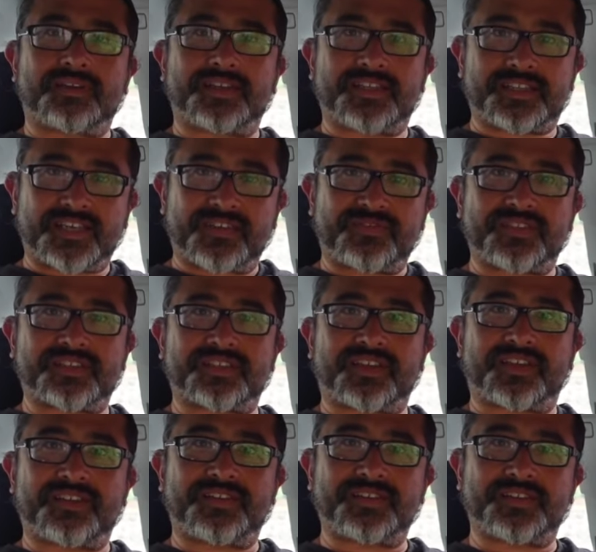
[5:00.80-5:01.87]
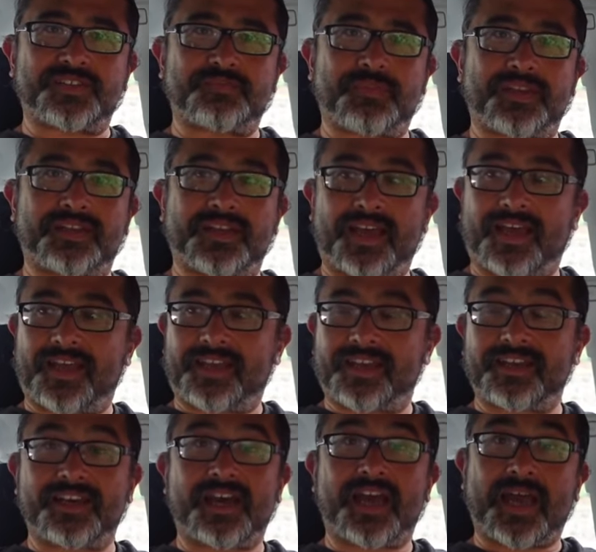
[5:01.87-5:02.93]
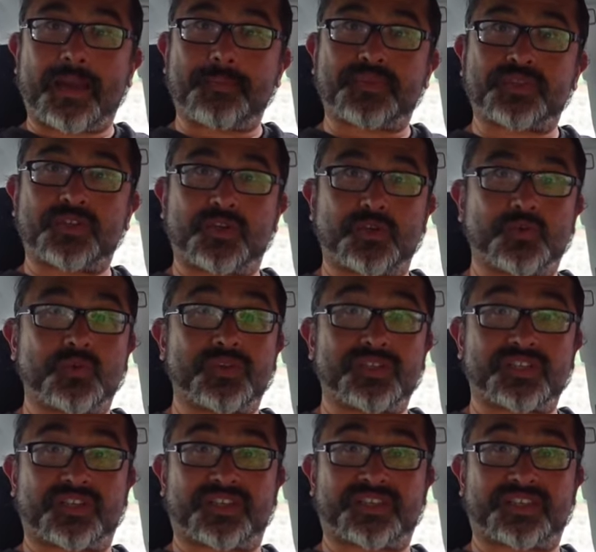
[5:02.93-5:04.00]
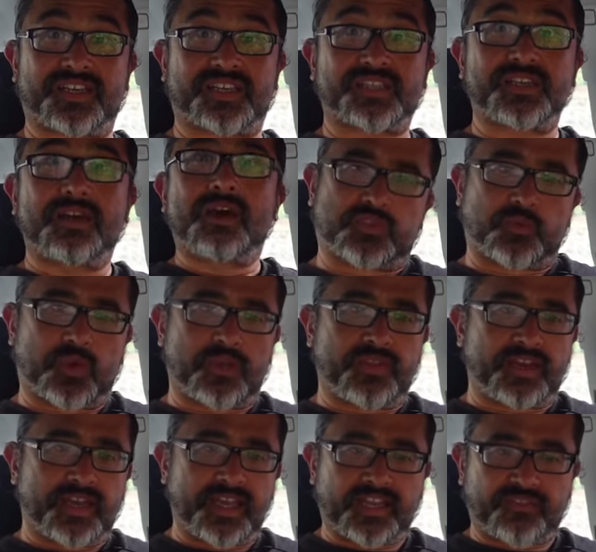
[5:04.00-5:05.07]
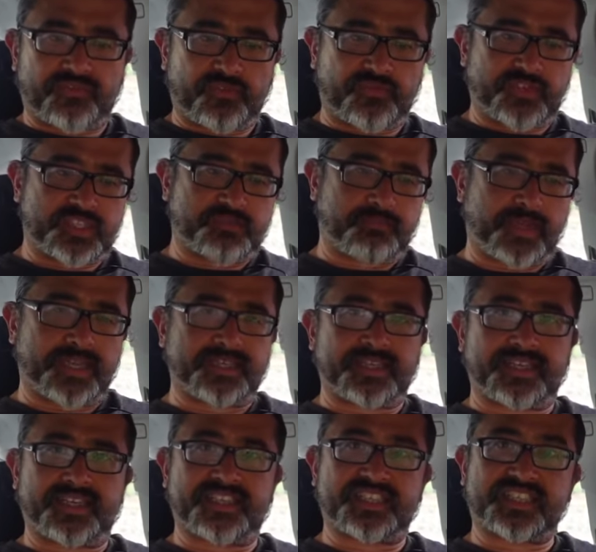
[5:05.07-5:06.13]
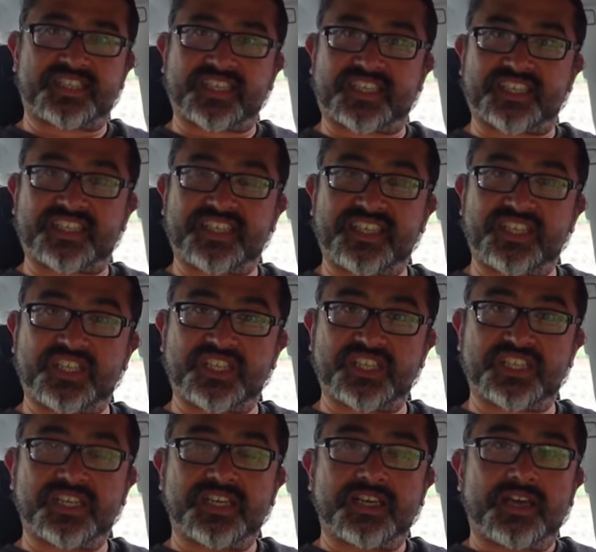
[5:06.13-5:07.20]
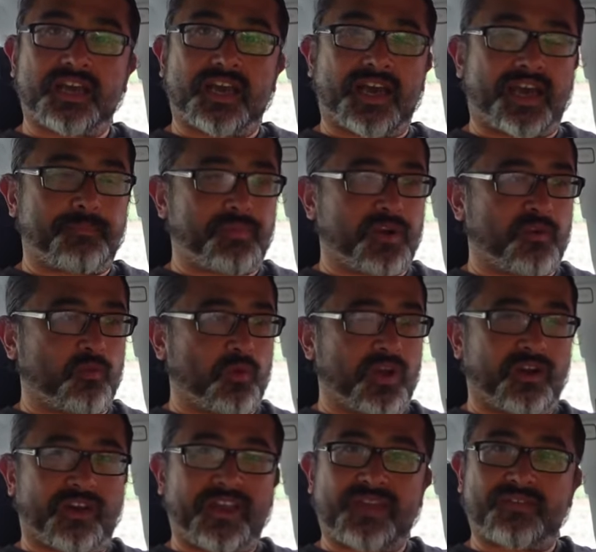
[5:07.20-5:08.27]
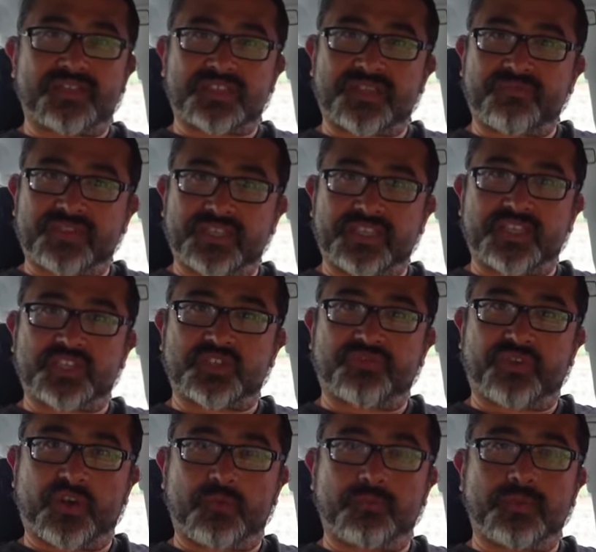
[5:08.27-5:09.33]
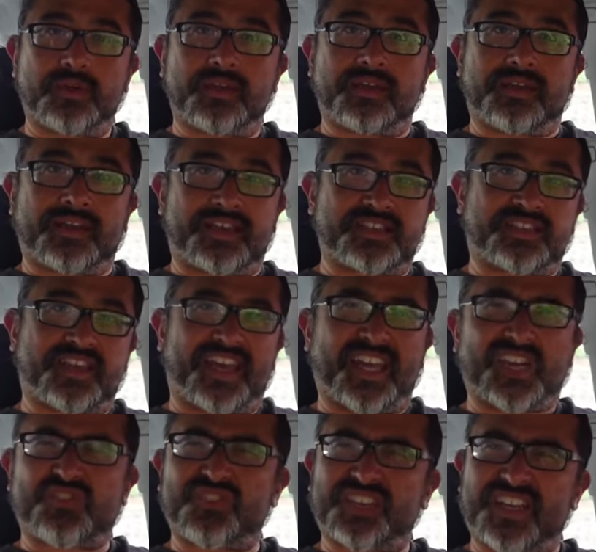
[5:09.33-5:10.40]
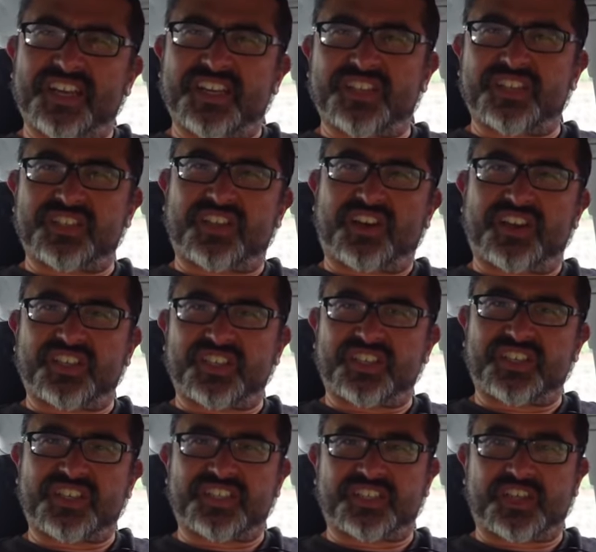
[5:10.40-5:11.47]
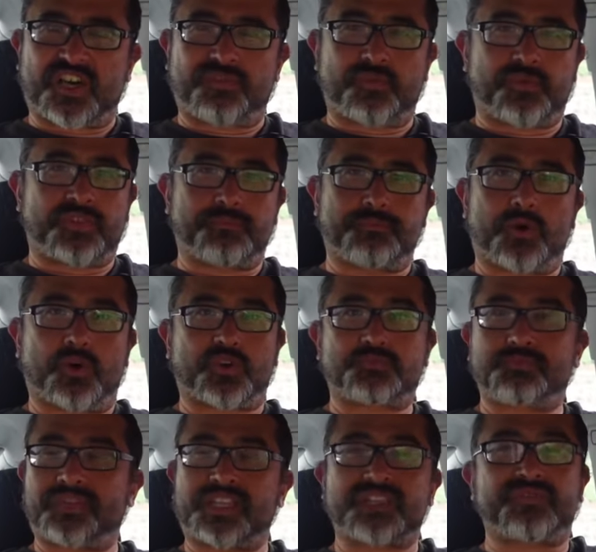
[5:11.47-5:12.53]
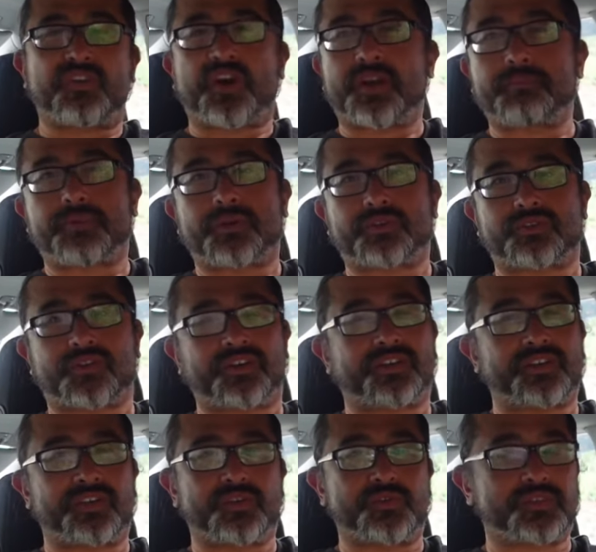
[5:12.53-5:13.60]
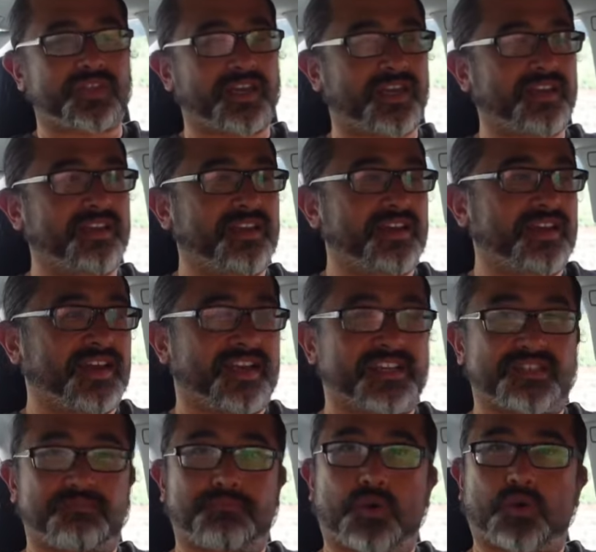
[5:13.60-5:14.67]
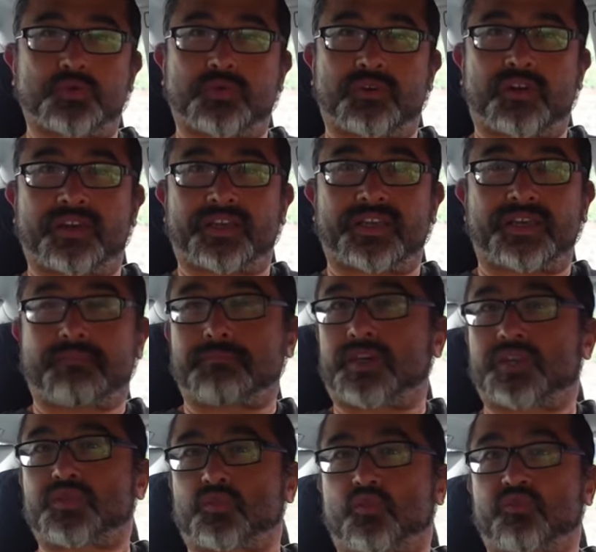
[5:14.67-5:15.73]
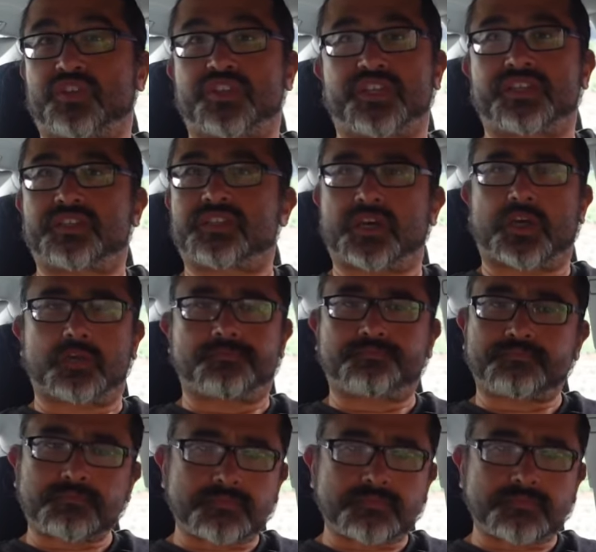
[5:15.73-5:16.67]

it's safe to say this has been an absolute success. So where the length of this bed is 60 inches, but where I have a 70 inch foam, it's that extra 10 inches that I just need to cover with the box. But that's fine because I can use that as a box where I keep my storage in, so